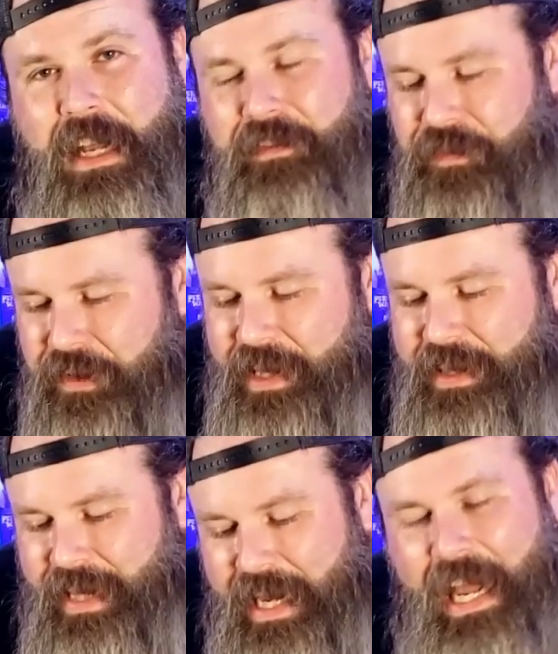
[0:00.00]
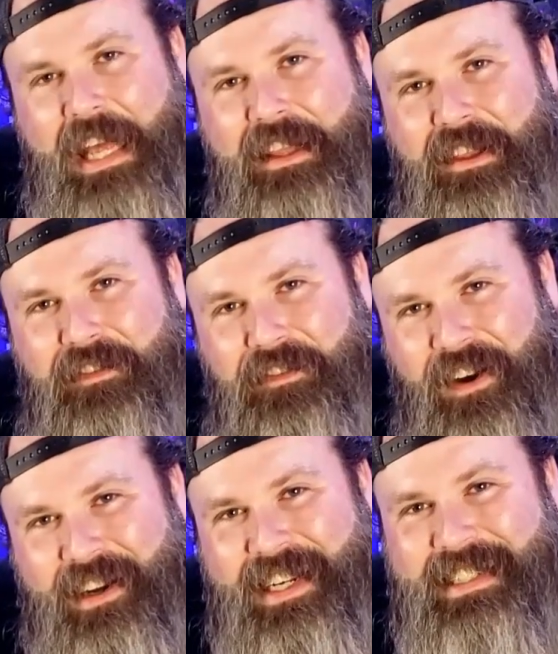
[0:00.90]
I felt that they had the
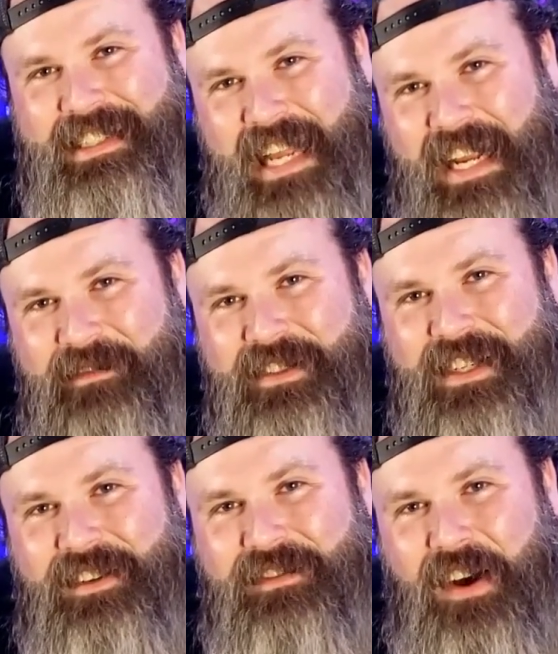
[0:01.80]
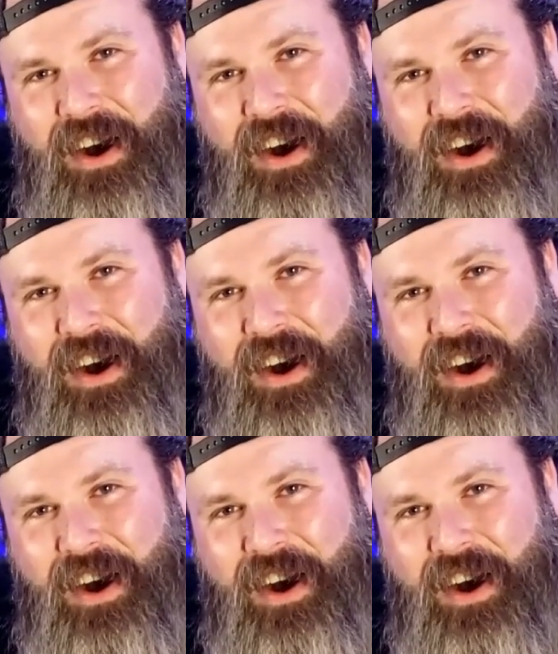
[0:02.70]
funniest names of